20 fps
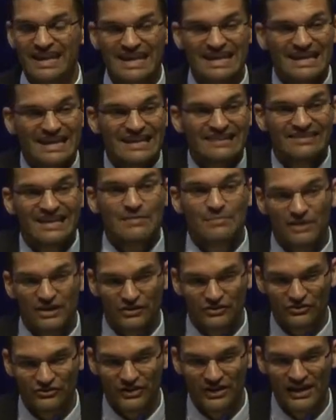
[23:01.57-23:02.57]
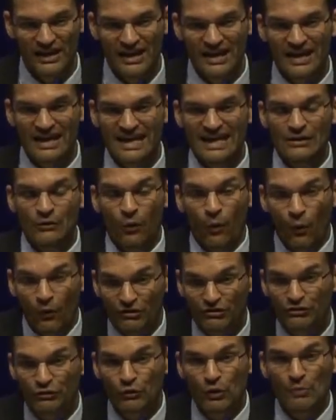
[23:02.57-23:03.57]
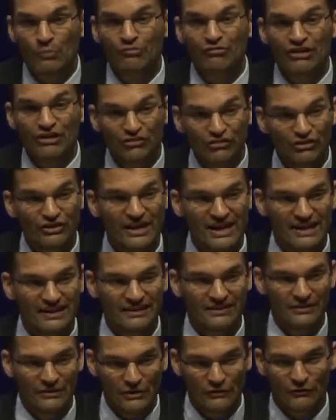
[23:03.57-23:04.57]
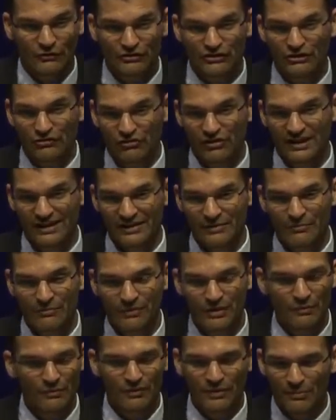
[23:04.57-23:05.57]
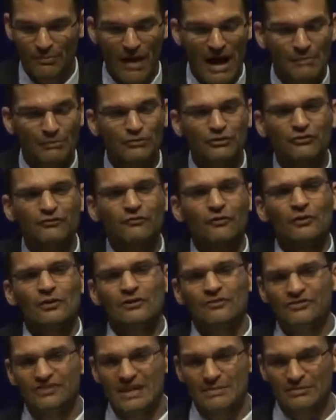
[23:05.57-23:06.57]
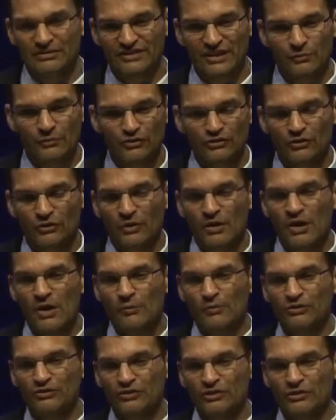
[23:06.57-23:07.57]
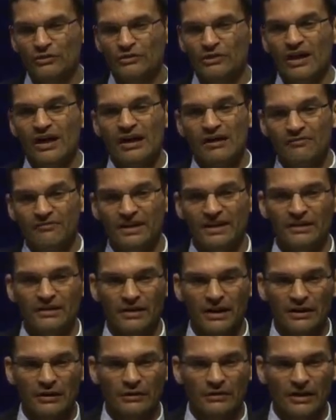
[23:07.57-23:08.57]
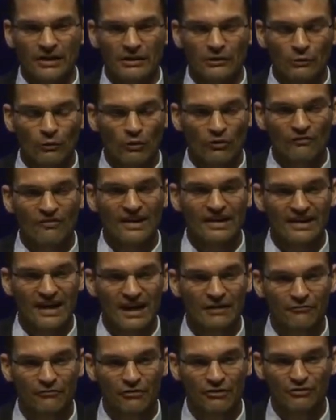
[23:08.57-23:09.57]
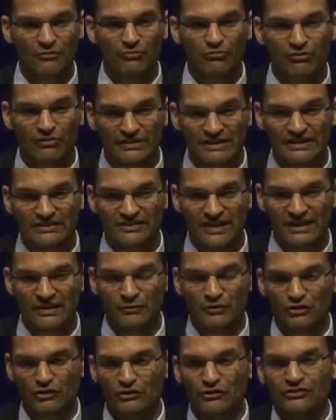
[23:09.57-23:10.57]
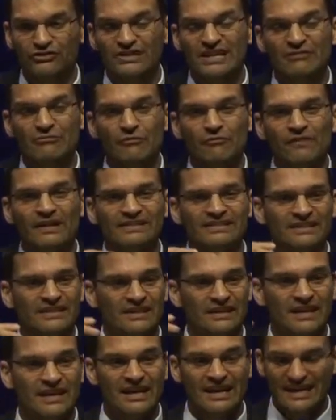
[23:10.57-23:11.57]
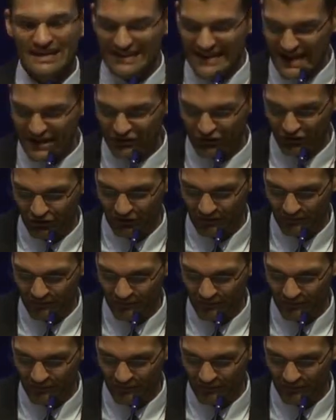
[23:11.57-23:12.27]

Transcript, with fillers: in his image in order to appreciate the universe he created. The, the Bible's full of statements like we should, we should love and, and, and glorify God for his brilliance and that we should see it reflected in, in nature.